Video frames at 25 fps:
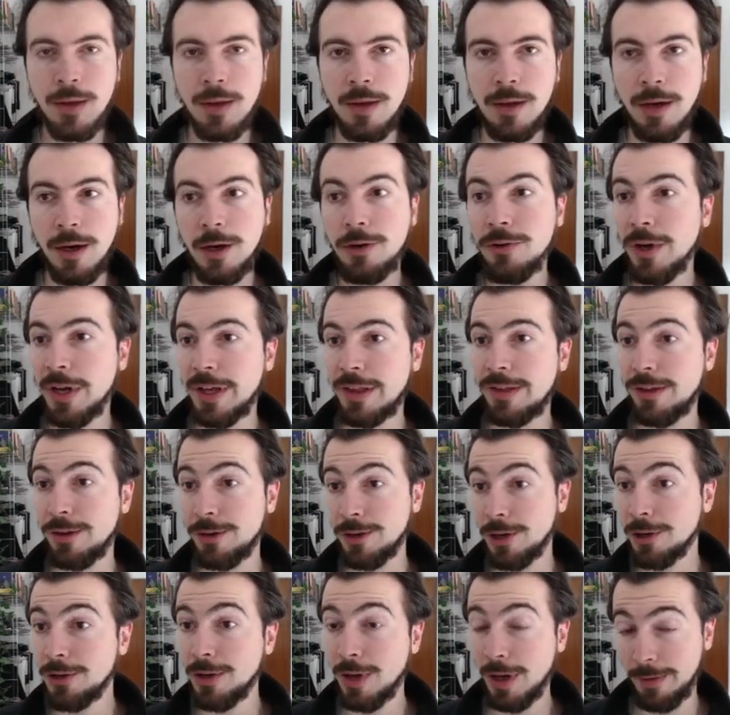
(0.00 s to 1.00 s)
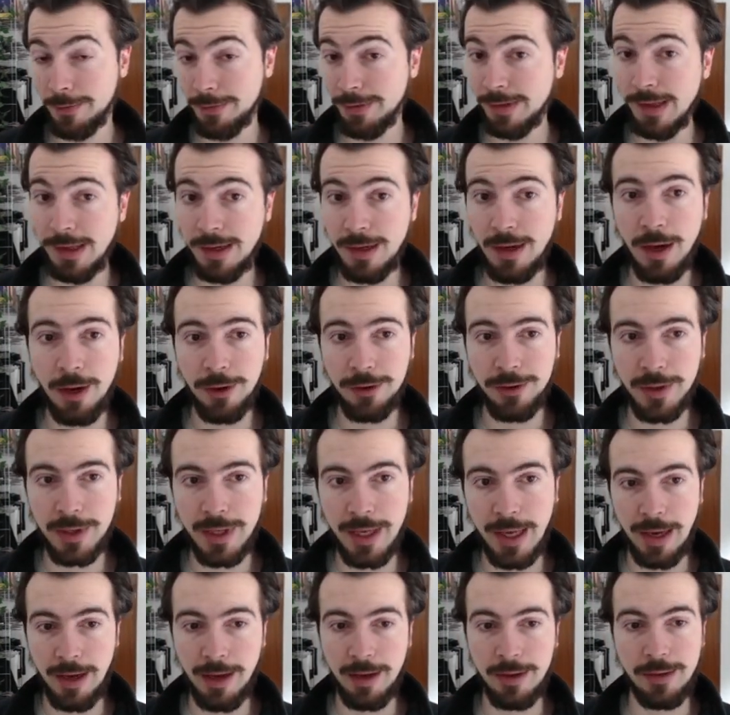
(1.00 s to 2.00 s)
Alright, so now you have seen how you
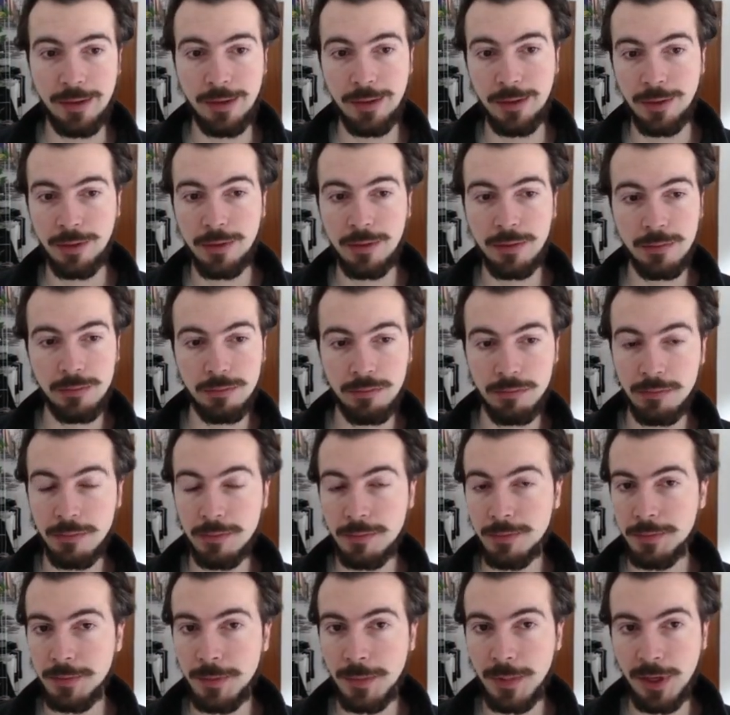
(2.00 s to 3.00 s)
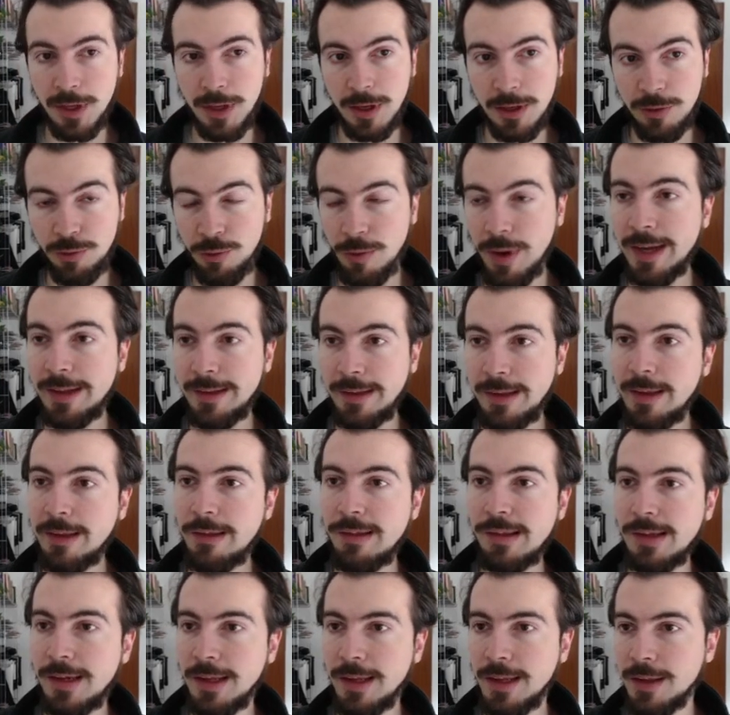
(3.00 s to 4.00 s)
can quite
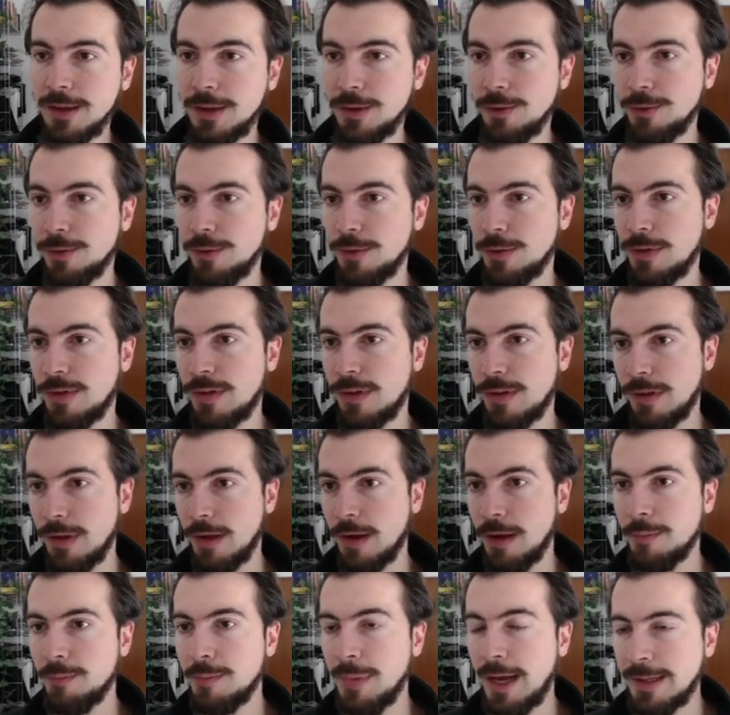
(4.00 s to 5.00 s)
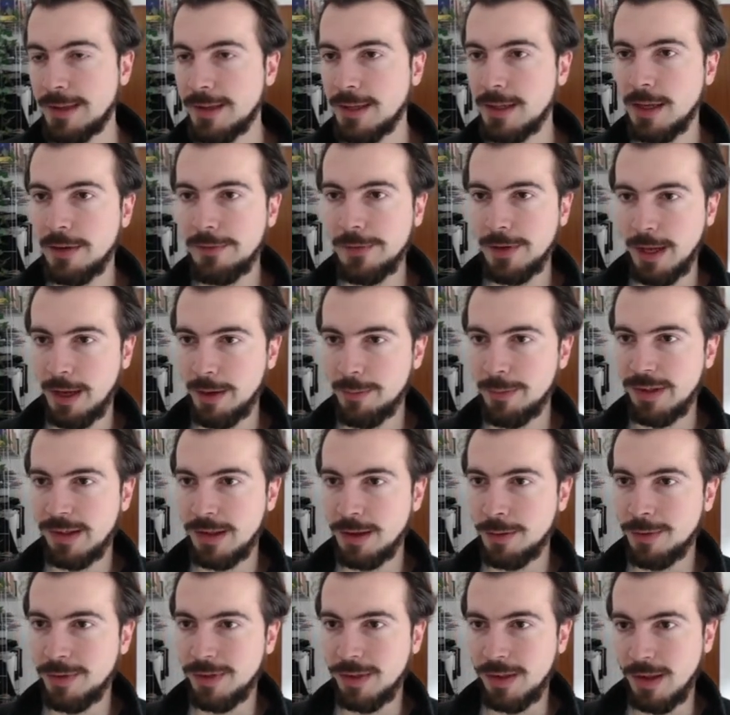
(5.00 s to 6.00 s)
easily use multi-level
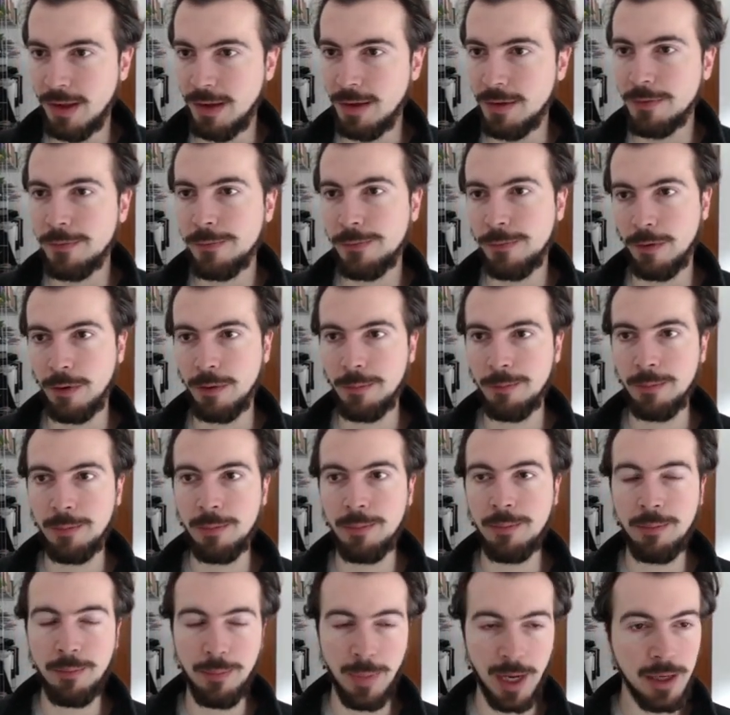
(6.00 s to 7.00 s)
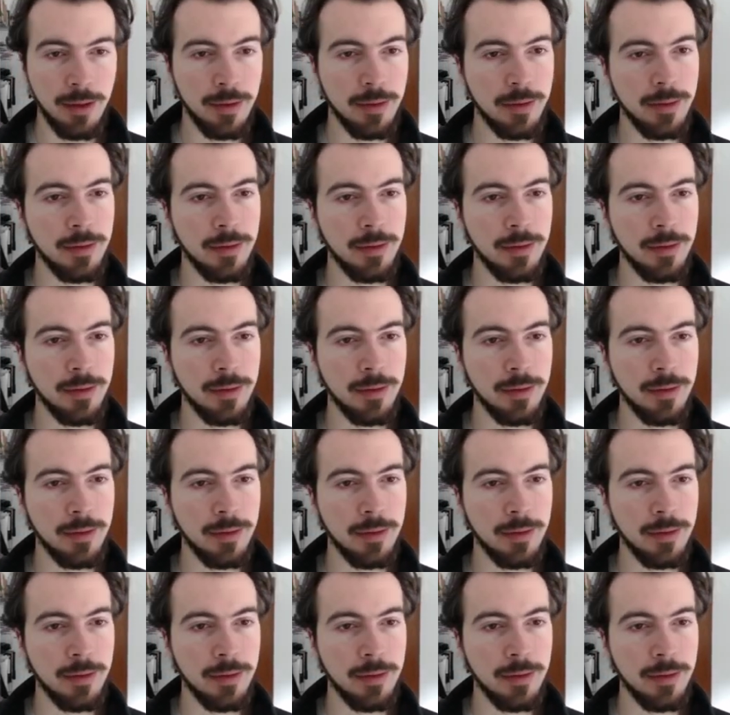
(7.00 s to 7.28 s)
MCMC from MUQ.